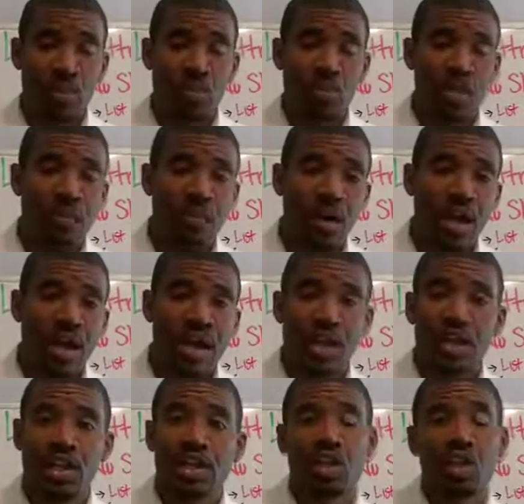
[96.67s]
When you're
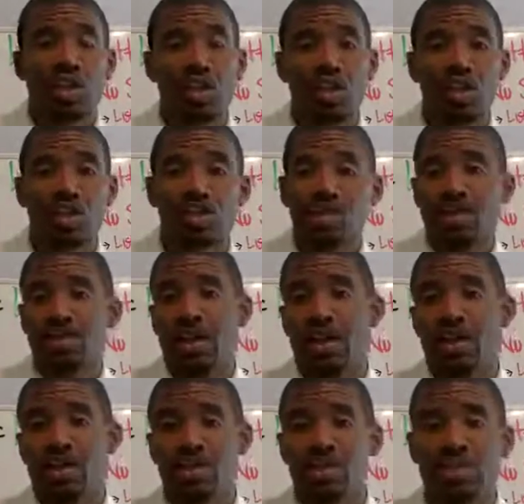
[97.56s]
buying clothes, you're
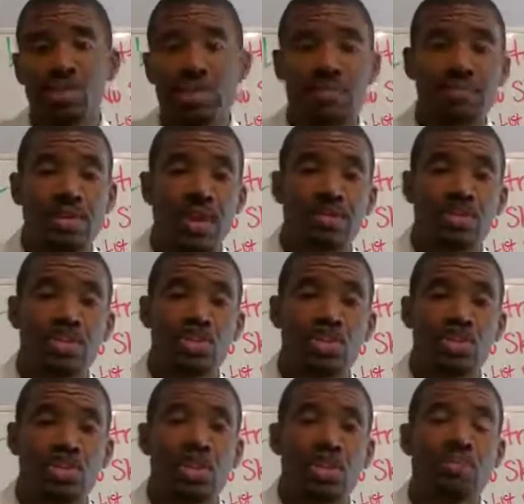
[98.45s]
buying shoes, sometimes there's
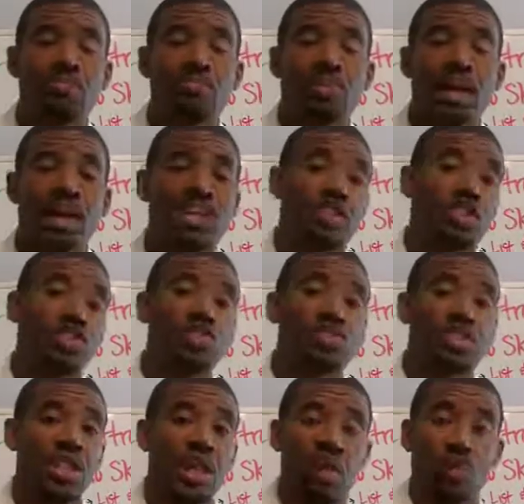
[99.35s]
just certain brands that
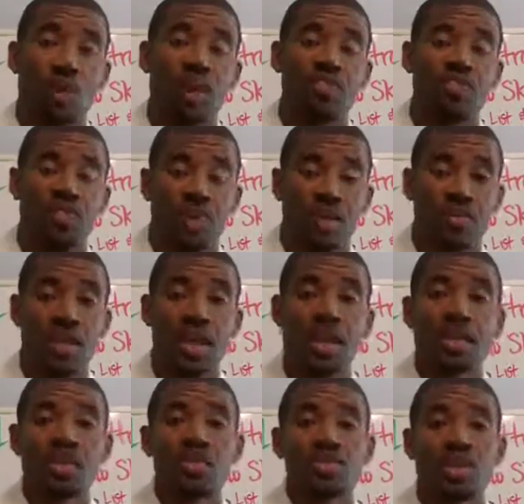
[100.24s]
you stay away from.
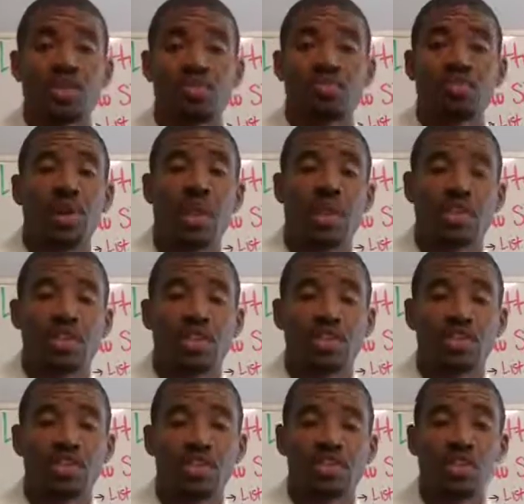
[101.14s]
There's certain brands
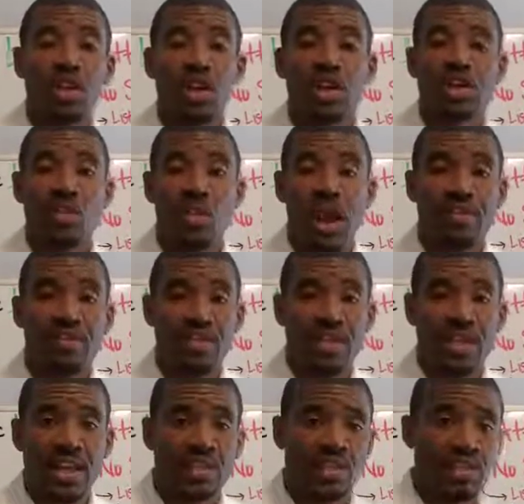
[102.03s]
that you
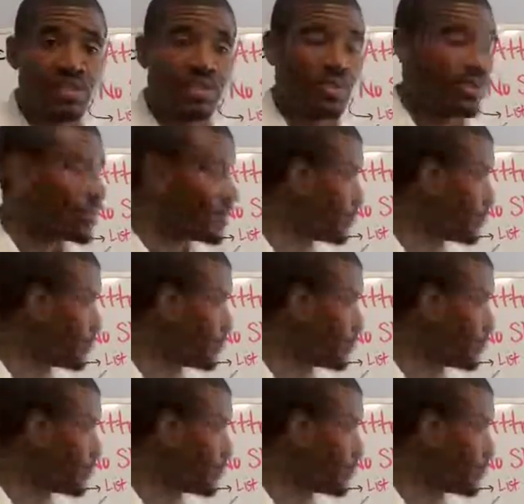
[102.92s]
gravitate to.